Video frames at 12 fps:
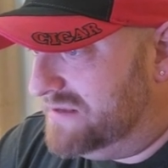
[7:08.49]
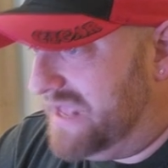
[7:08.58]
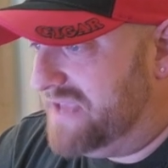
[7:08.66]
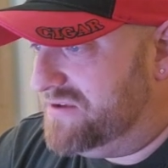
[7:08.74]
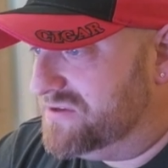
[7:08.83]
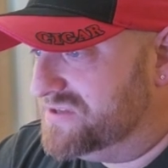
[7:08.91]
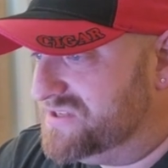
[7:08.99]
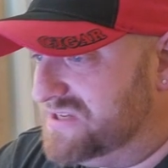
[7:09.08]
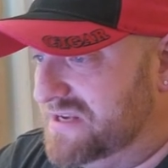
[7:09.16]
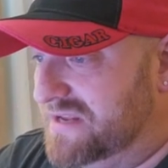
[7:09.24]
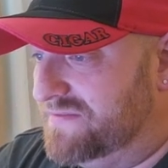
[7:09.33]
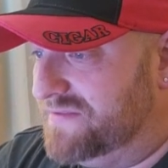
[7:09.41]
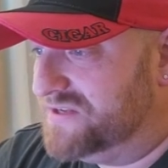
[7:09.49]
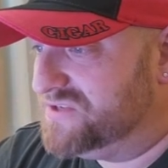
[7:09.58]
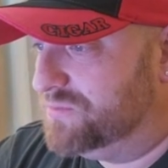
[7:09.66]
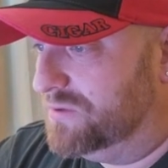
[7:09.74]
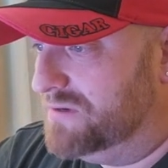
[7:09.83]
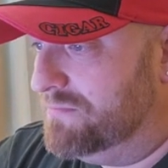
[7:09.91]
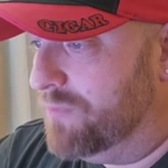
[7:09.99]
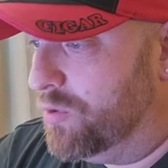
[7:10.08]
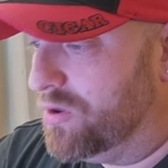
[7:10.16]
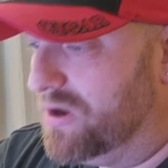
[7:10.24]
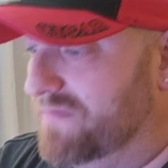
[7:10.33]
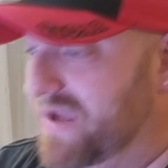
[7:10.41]
yeah, you can see in this one
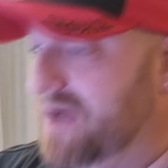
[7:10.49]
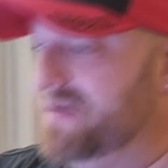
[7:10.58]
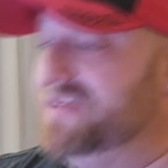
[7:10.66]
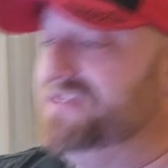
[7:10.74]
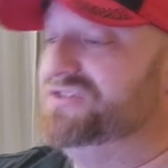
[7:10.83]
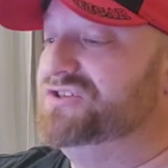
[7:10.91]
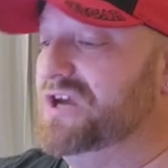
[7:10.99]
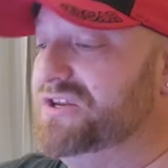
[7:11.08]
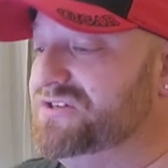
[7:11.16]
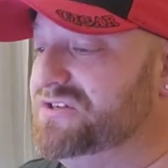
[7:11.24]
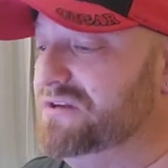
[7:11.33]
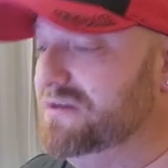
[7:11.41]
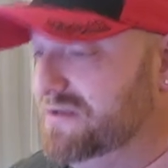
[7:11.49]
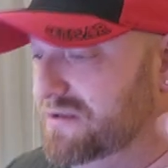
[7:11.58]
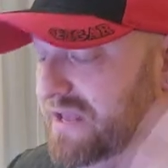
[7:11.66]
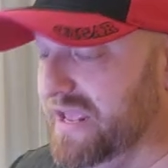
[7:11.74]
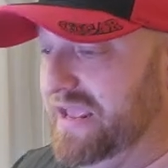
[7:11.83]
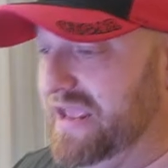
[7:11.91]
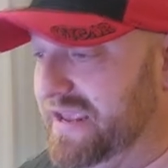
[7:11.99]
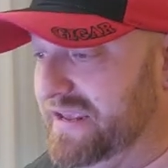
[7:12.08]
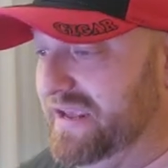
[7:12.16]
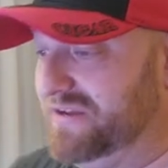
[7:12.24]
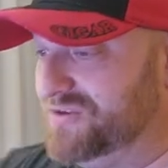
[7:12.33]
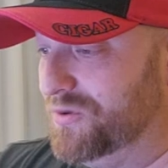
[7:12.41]
more of how he's just a
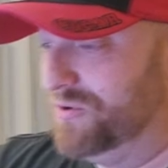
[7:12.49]
hanging